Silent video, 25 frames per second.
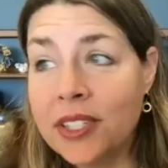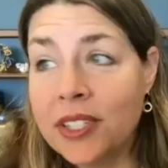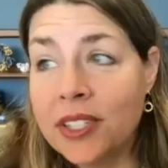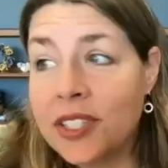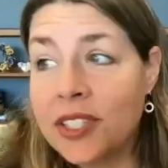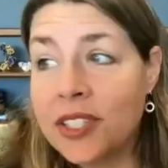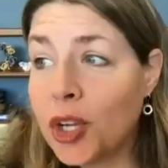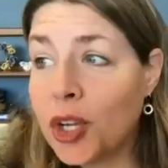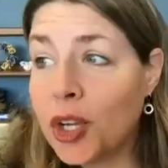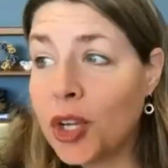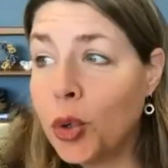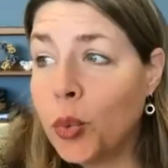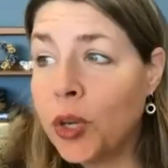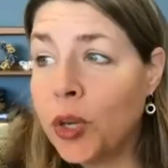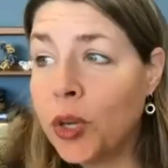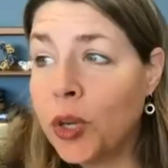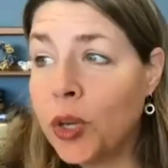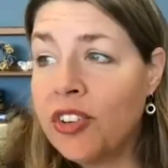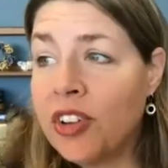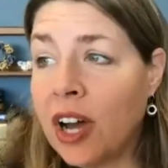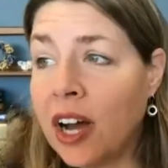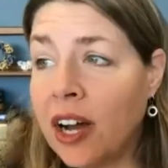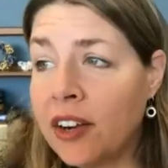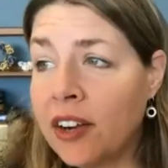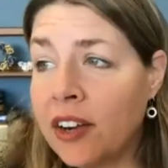So when
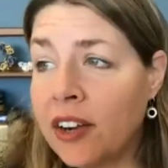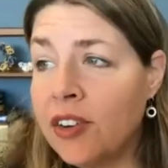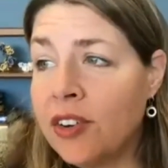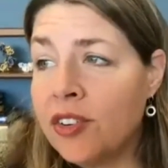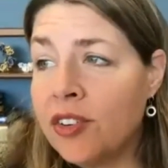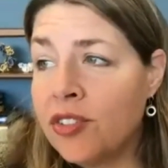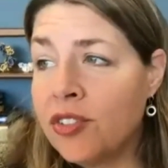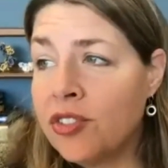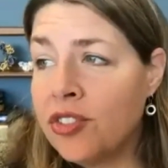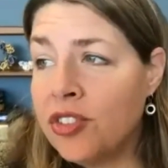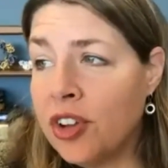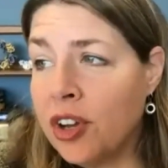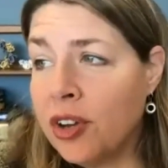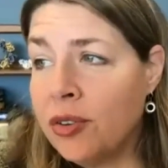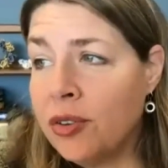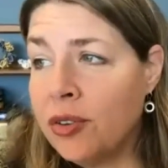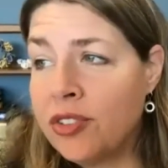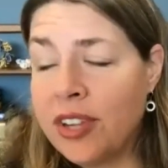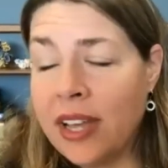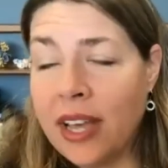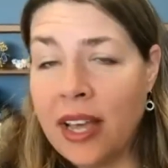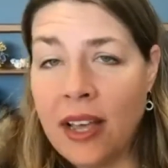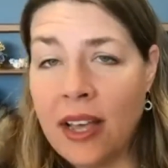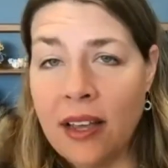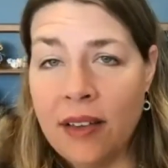doctors
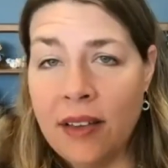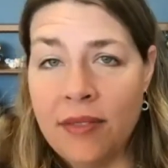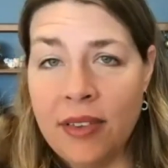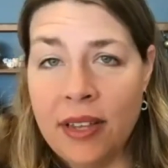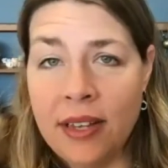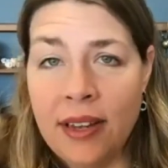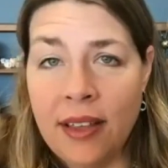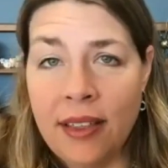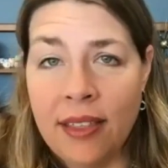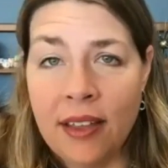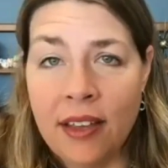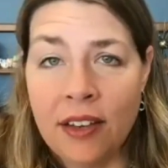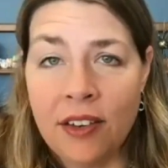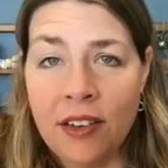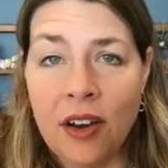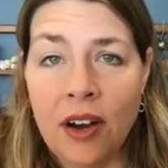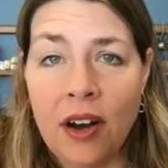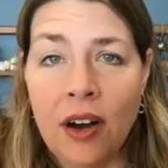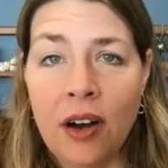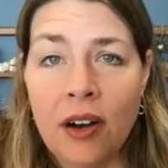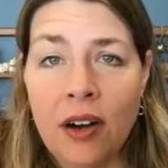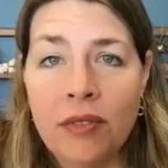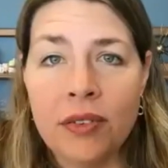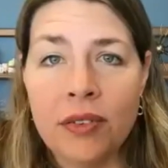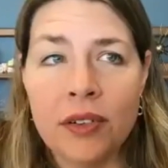don't have anything to
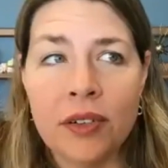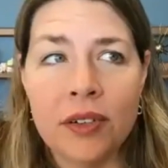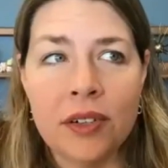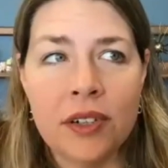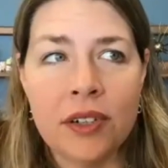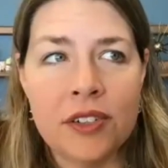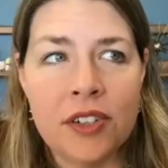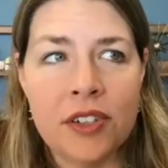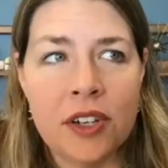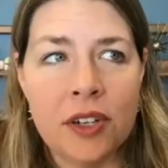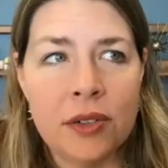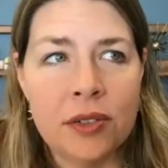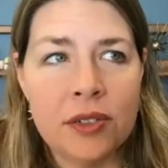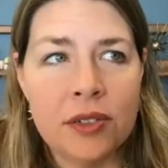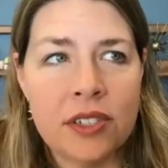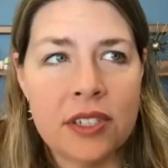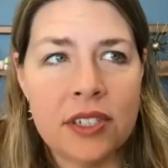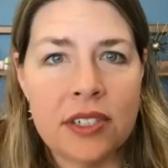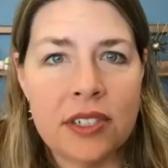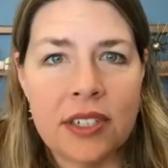offer or